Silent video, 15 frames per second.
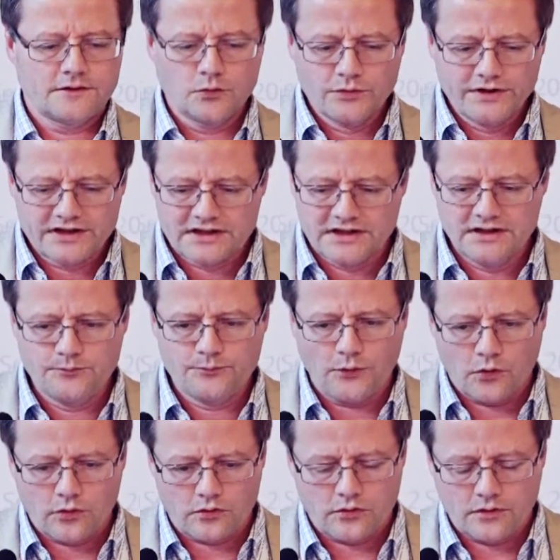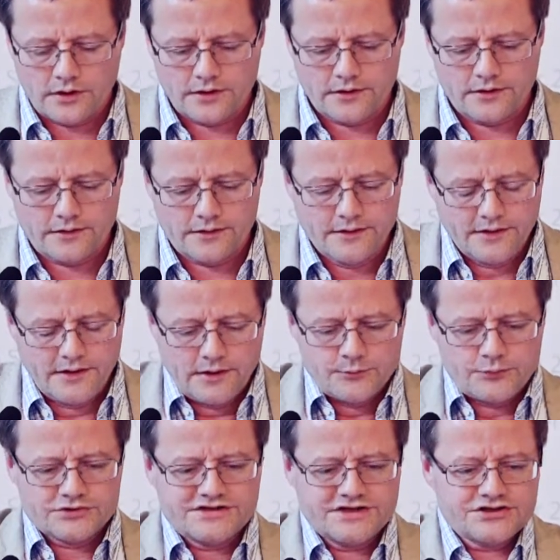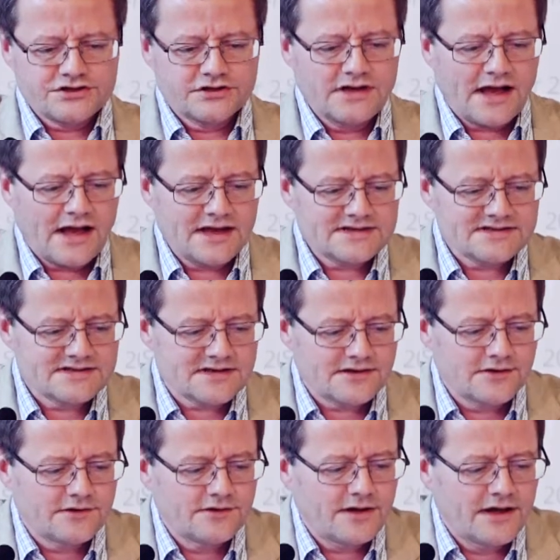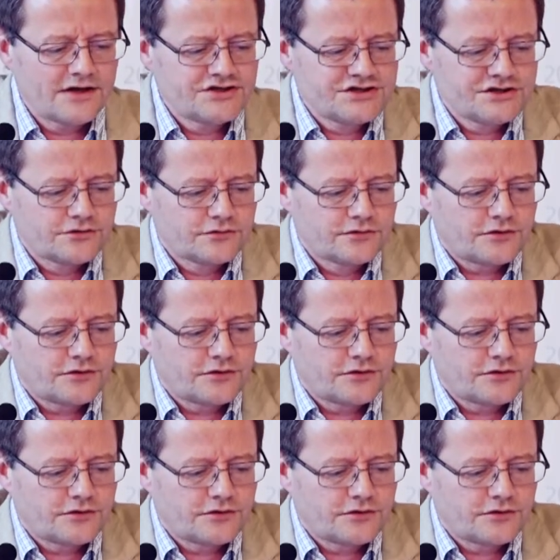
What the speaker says: we keep our position as NGO,